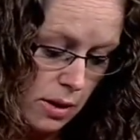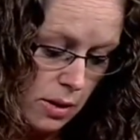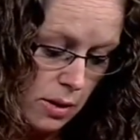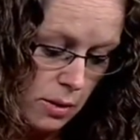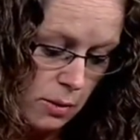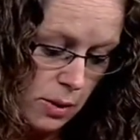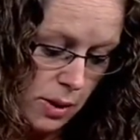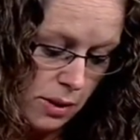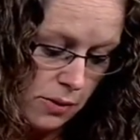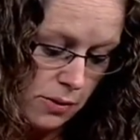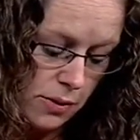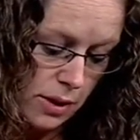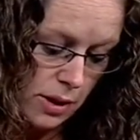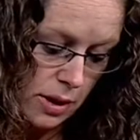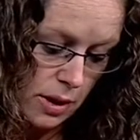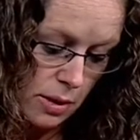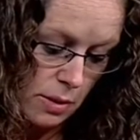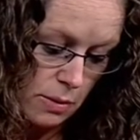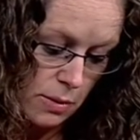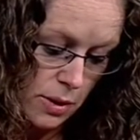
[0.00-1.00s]
one of the
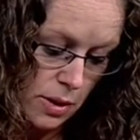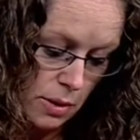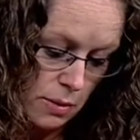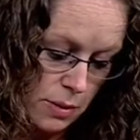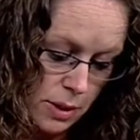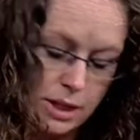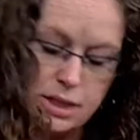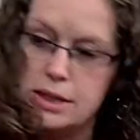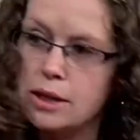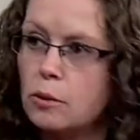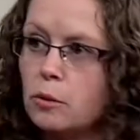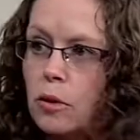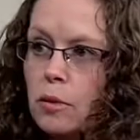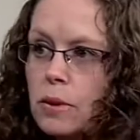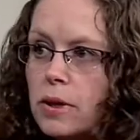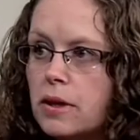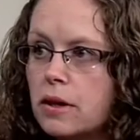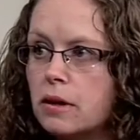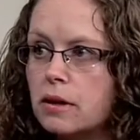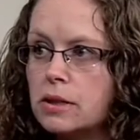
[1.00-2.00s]
um, companies that will
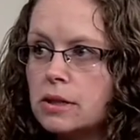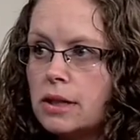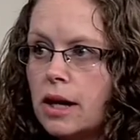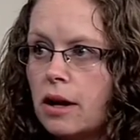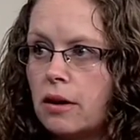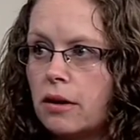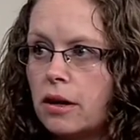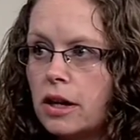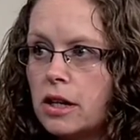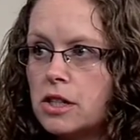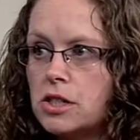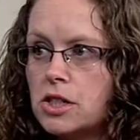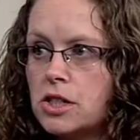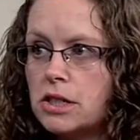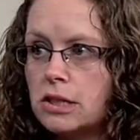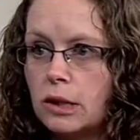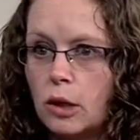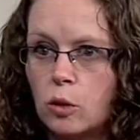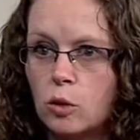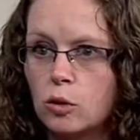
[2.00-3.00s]
be there on Saturday.
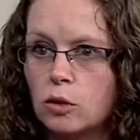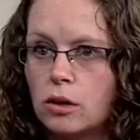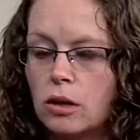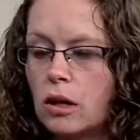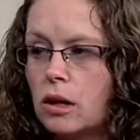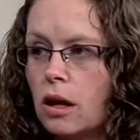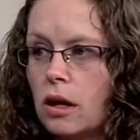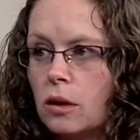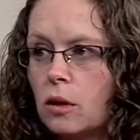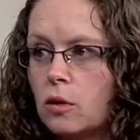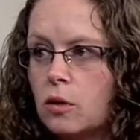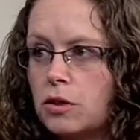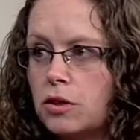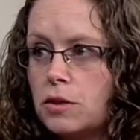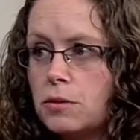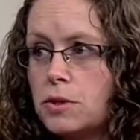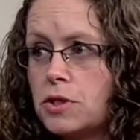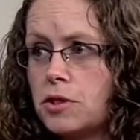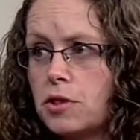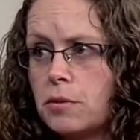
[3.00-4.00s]
She's local, a, local
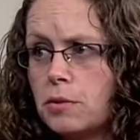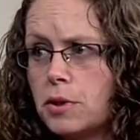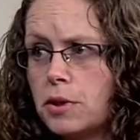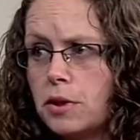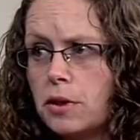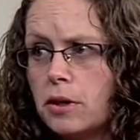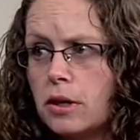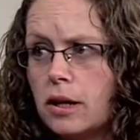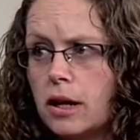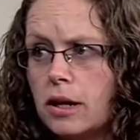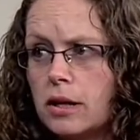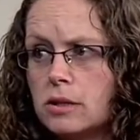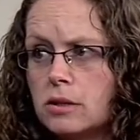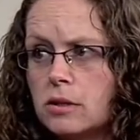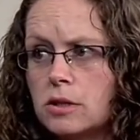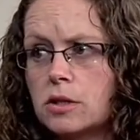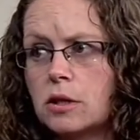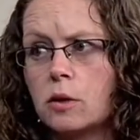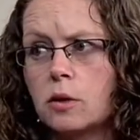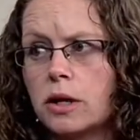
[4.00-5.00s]
distributor, and has
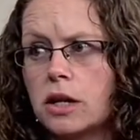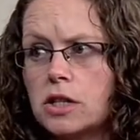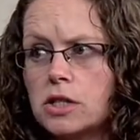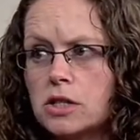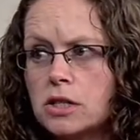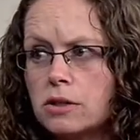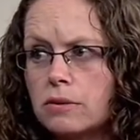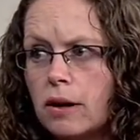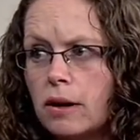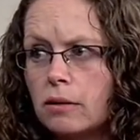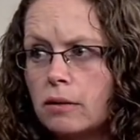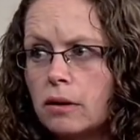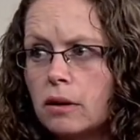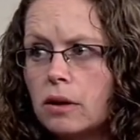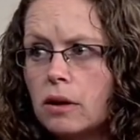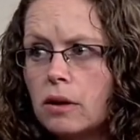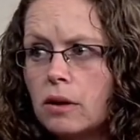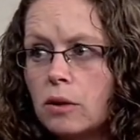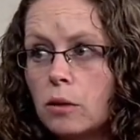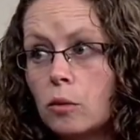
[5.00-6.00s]
lots of locations around
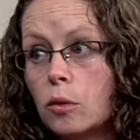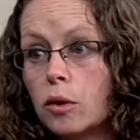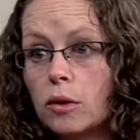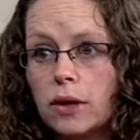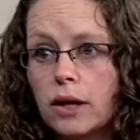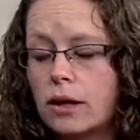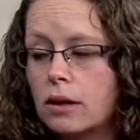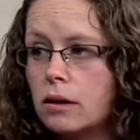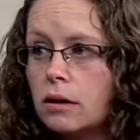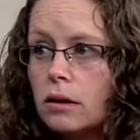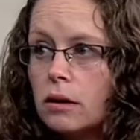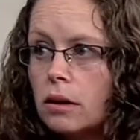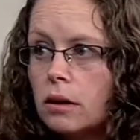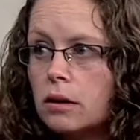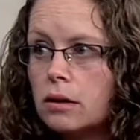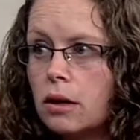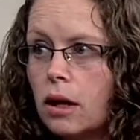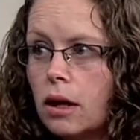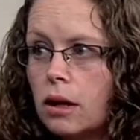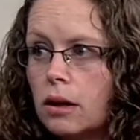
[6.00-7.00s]
the world that
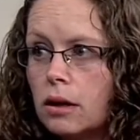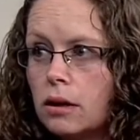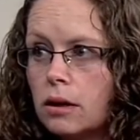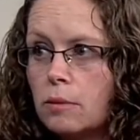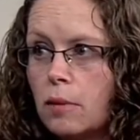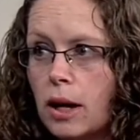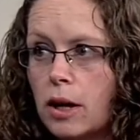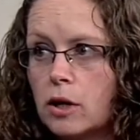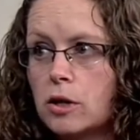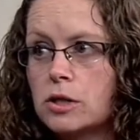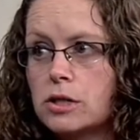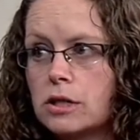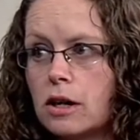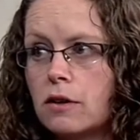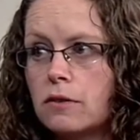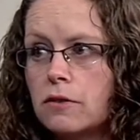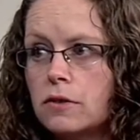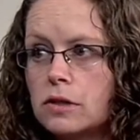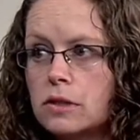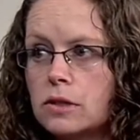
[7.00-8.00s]
that buy her
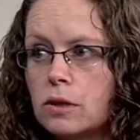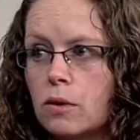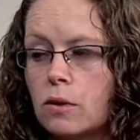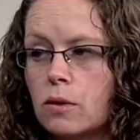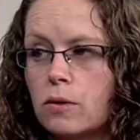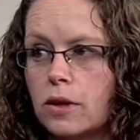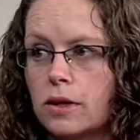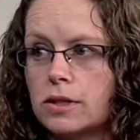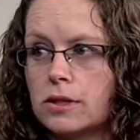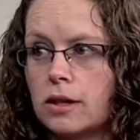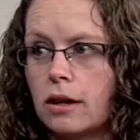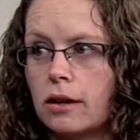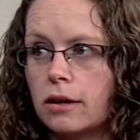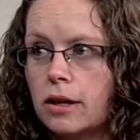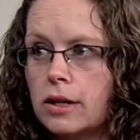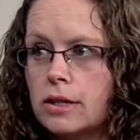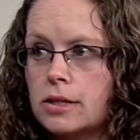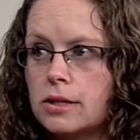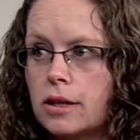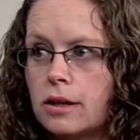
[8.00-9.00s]
stuff. So okay. that's kind of
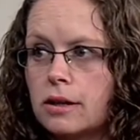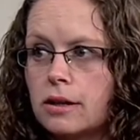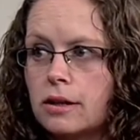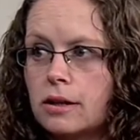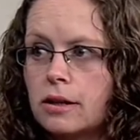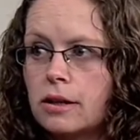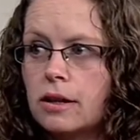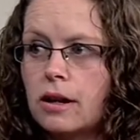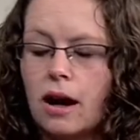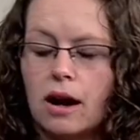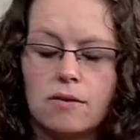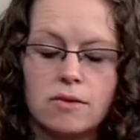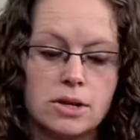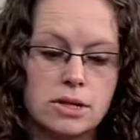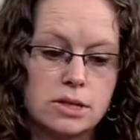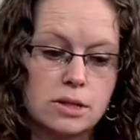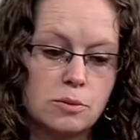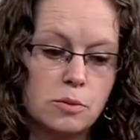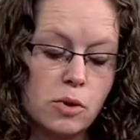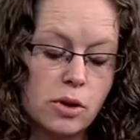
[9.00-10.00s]
nice to have
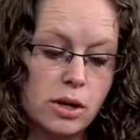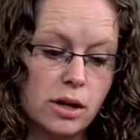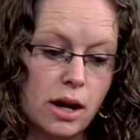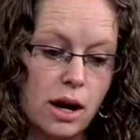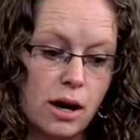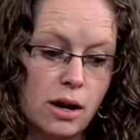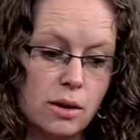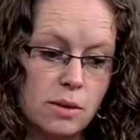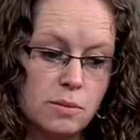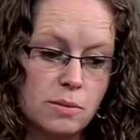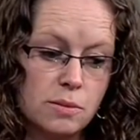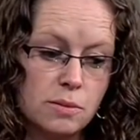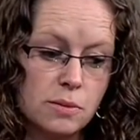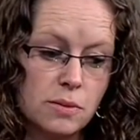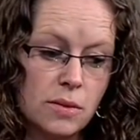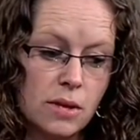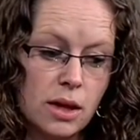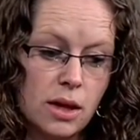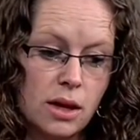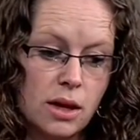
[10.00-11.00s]
that support. Um,
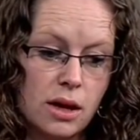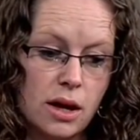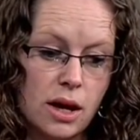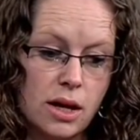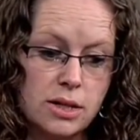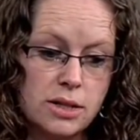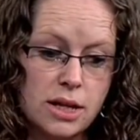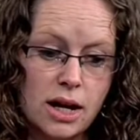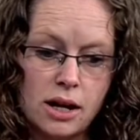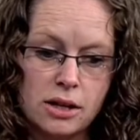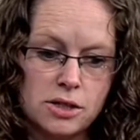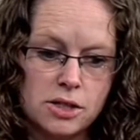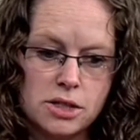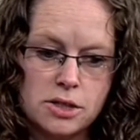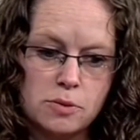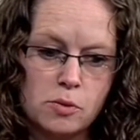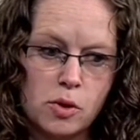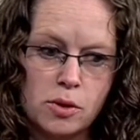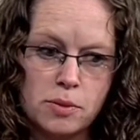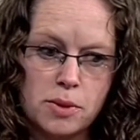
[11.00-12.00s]
and yeah,
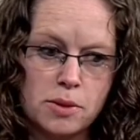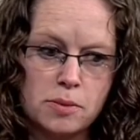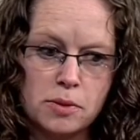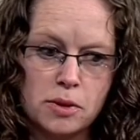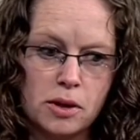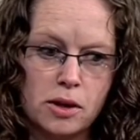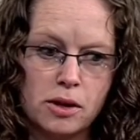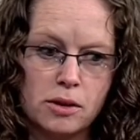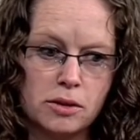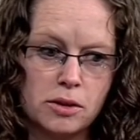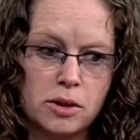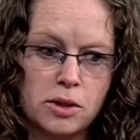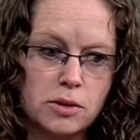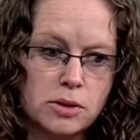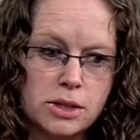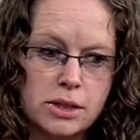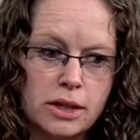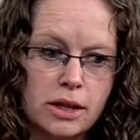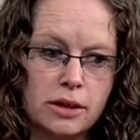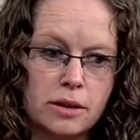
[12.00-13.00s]
just more people are
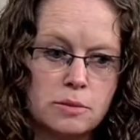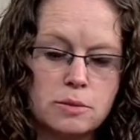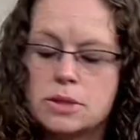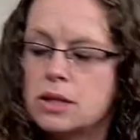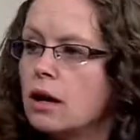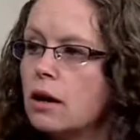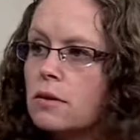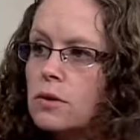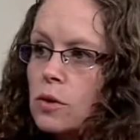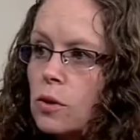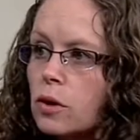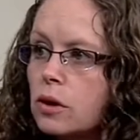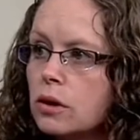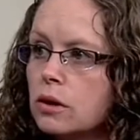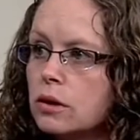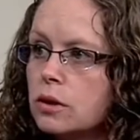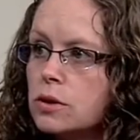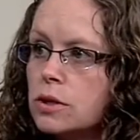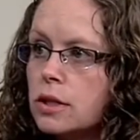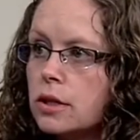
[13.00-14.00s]
using it themselves or
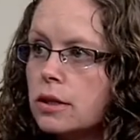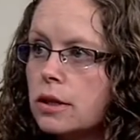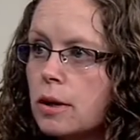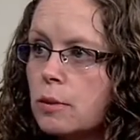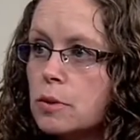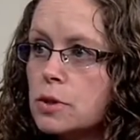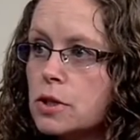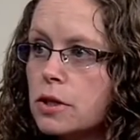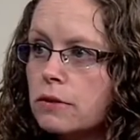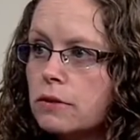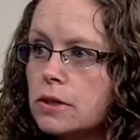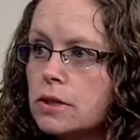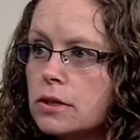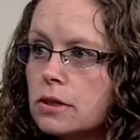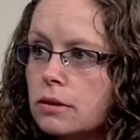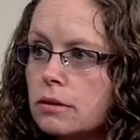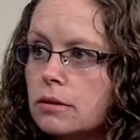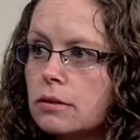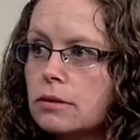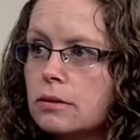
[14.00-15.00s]
using the diaper service. Mm
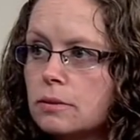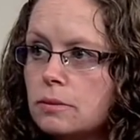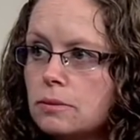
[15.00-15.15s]
-hmm.